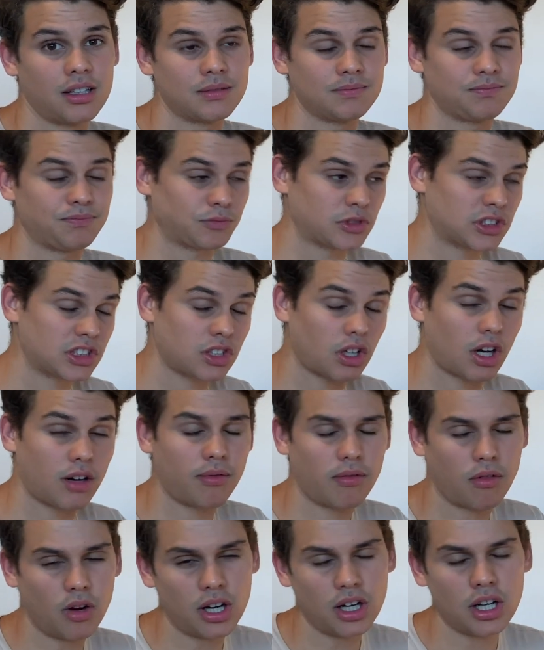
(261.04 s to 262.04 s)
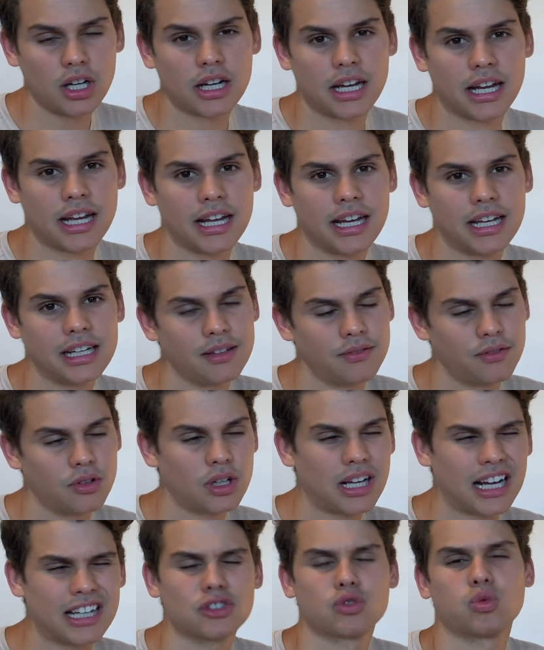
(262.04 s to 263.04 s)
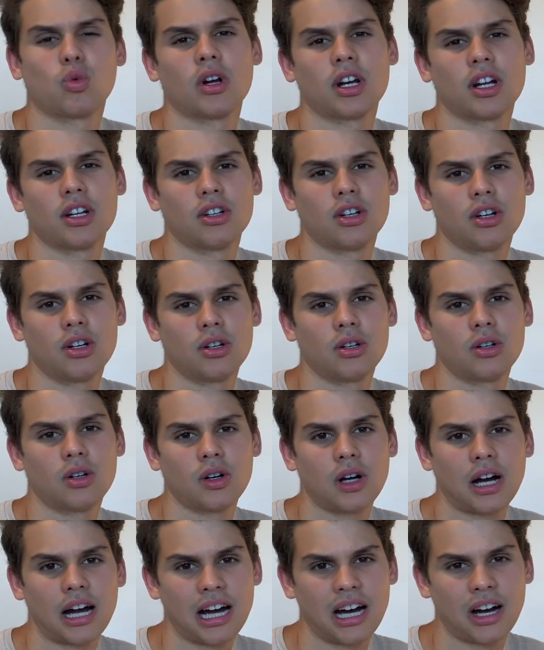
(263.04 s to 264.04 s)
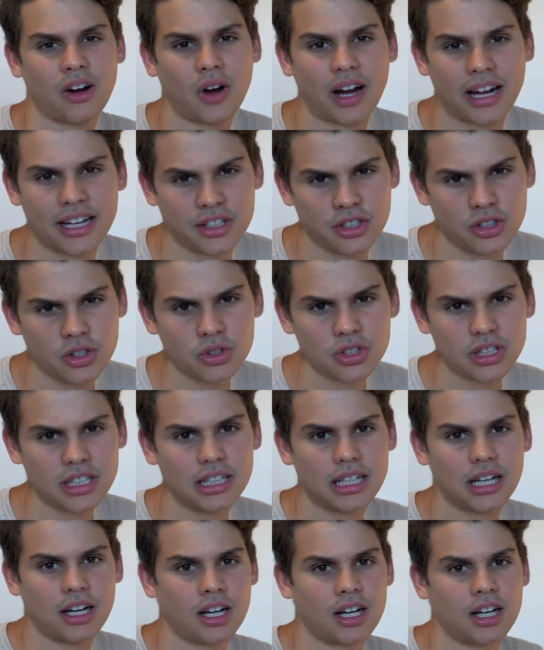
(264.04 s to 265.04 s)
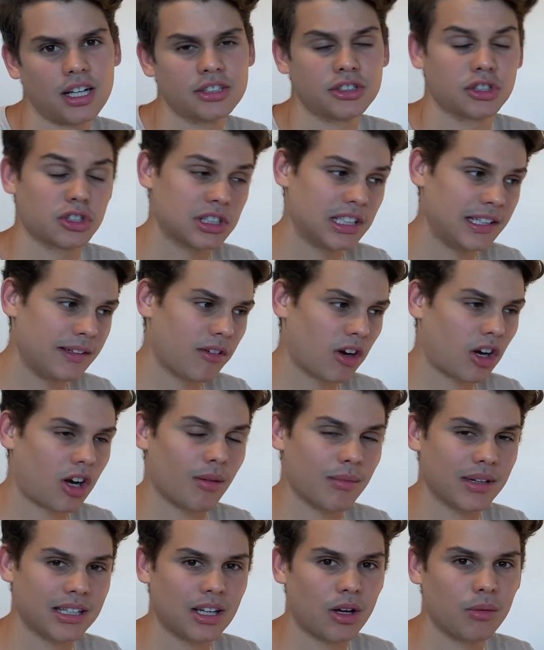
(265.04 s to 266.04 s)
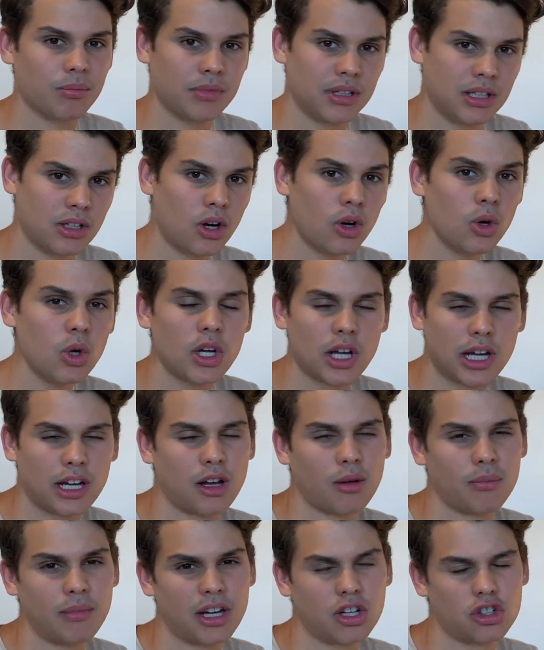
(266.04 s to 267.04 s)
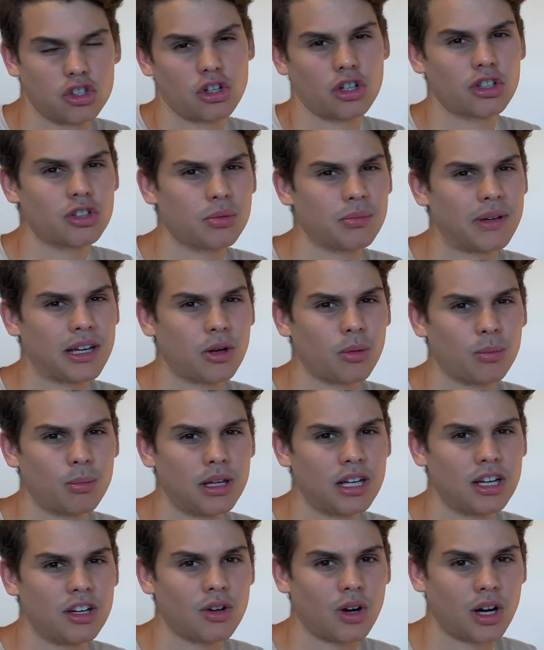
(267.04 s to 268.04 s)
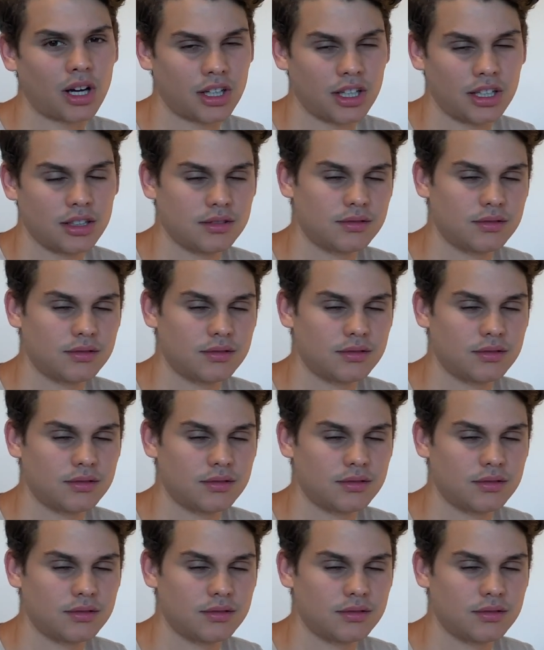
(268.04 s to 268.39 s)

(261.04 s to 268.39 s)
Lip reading: software, and if you guys want to know how I use it, just leave a comment down below and I'll make sure to make a video on it.